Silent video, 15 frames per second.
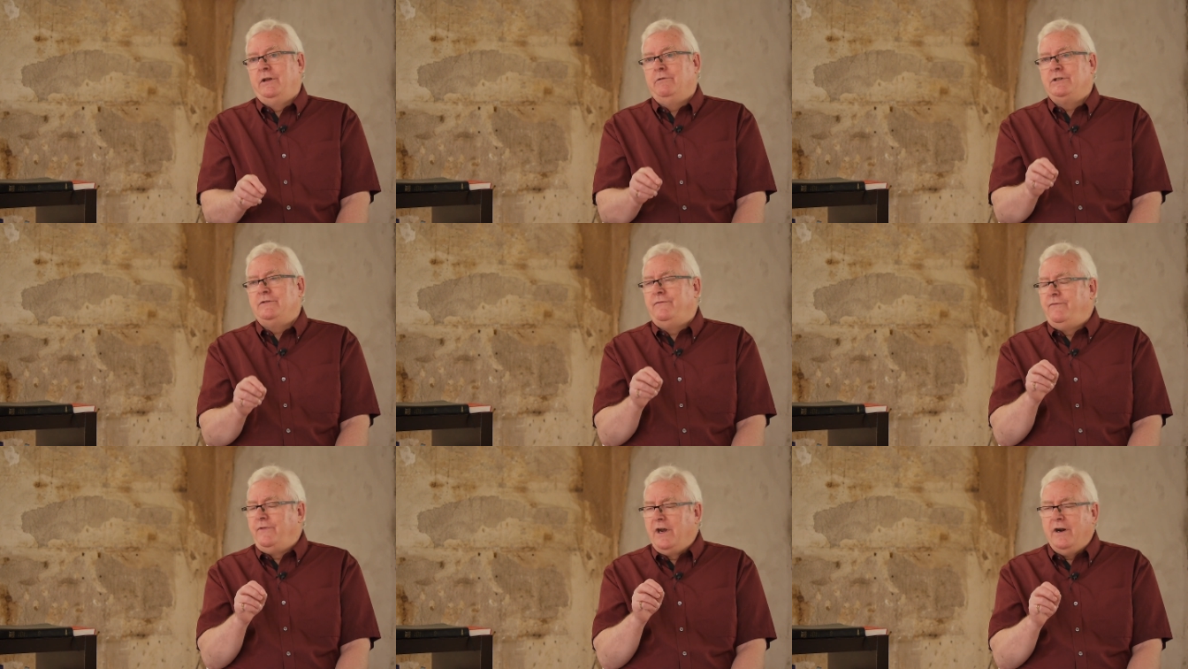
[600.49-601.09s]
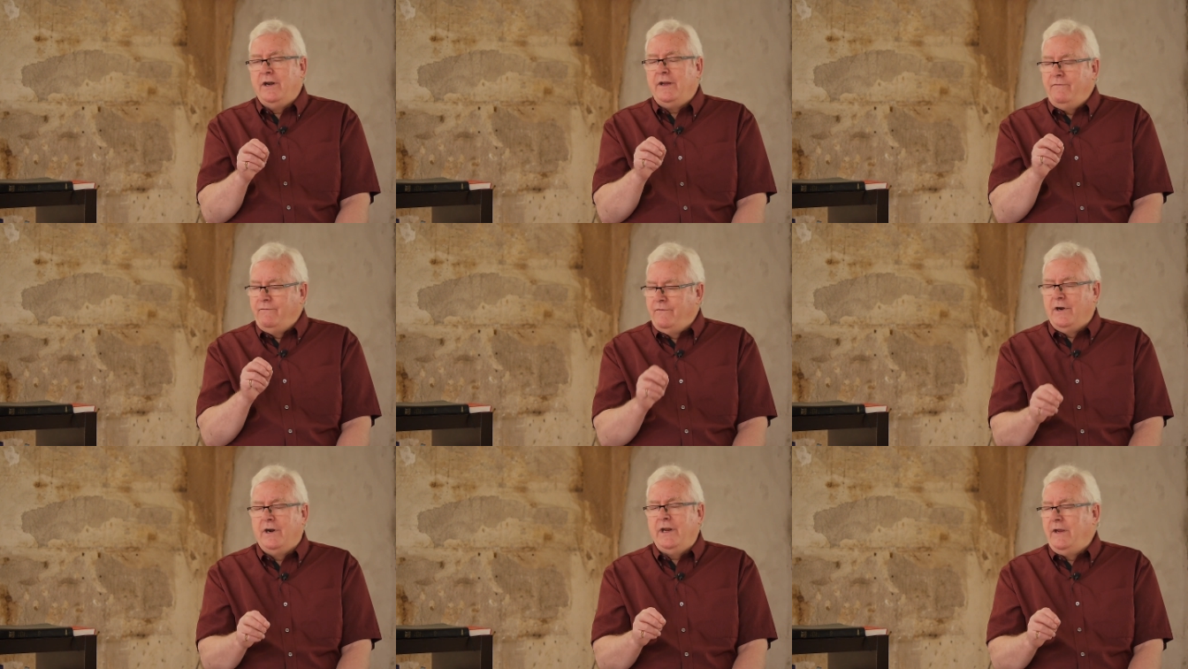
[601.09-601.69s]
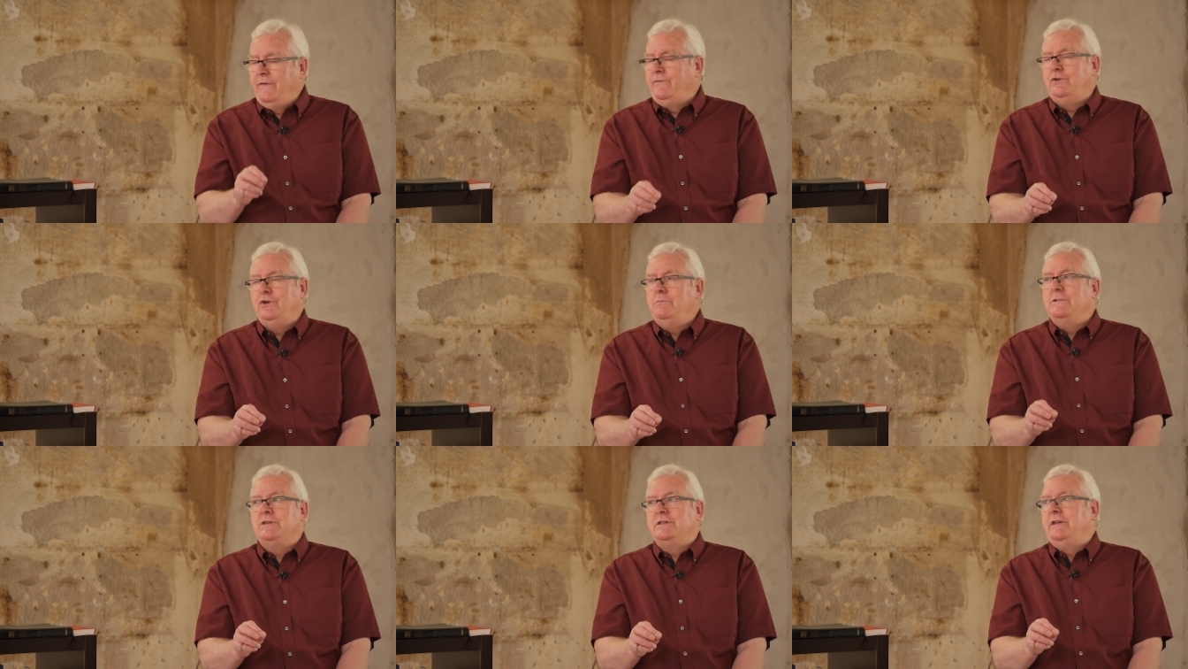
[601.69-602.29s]
There was very, very
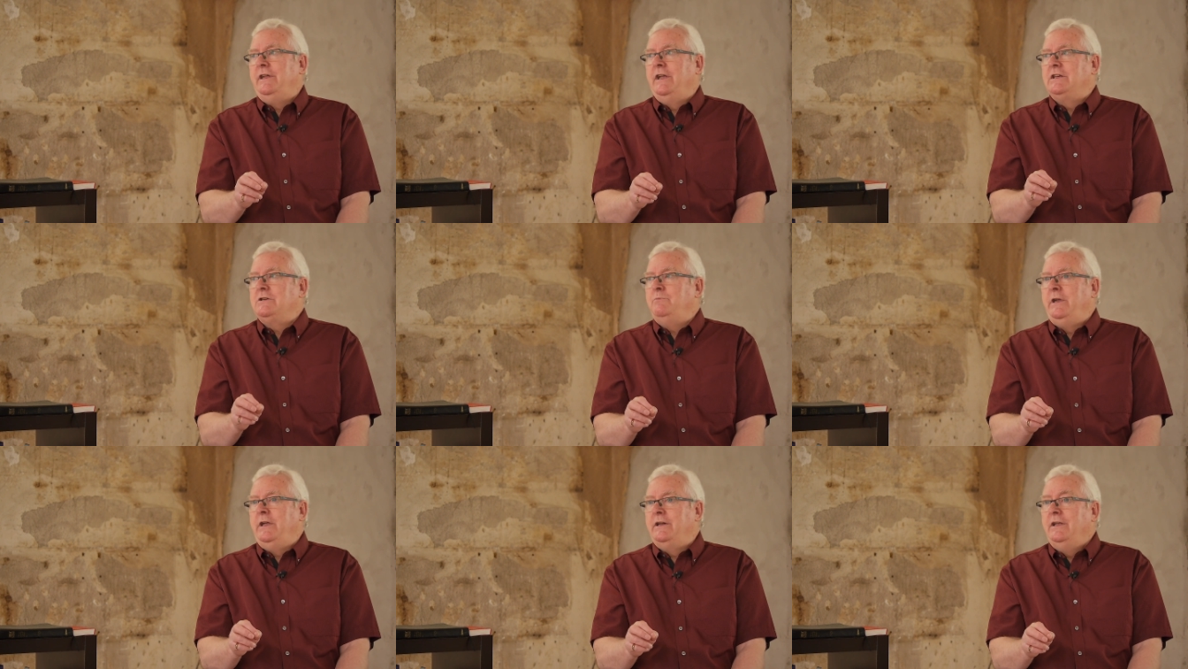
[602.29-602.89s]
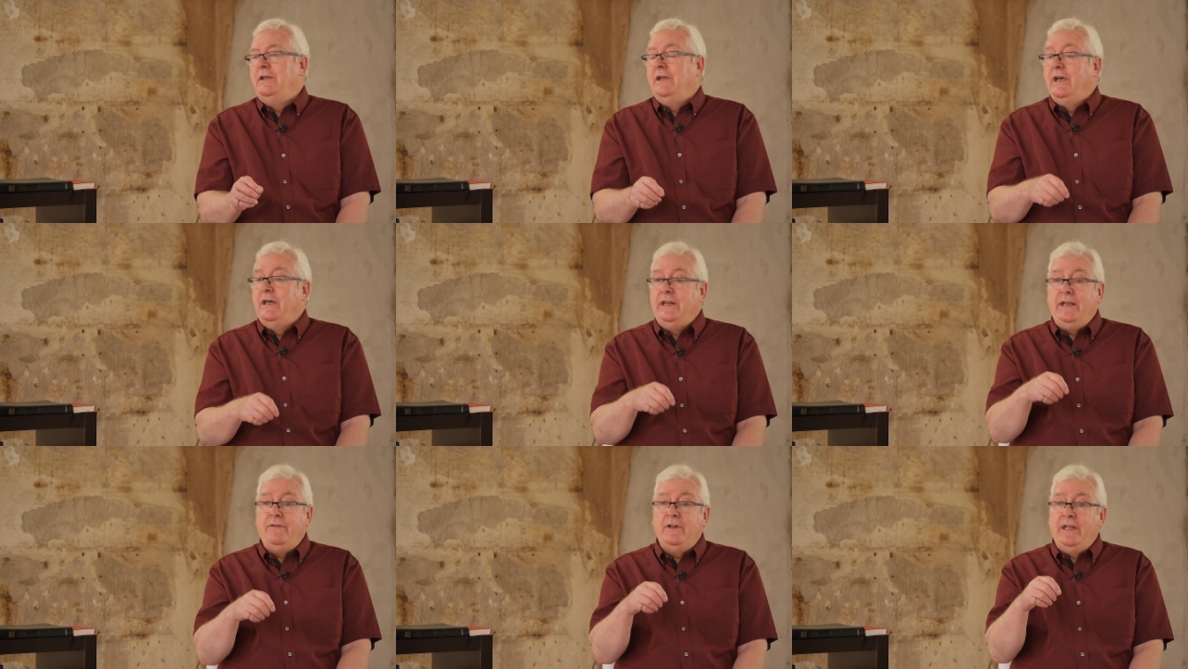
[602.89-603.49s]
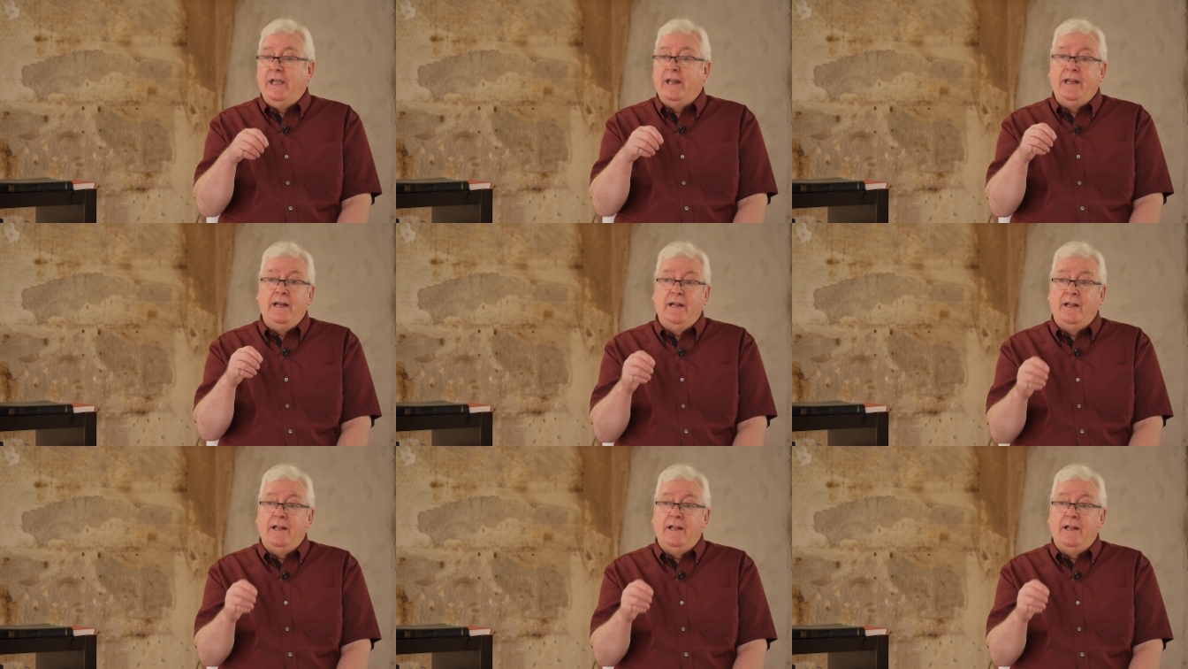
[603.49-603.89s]
few mistakes made. And even any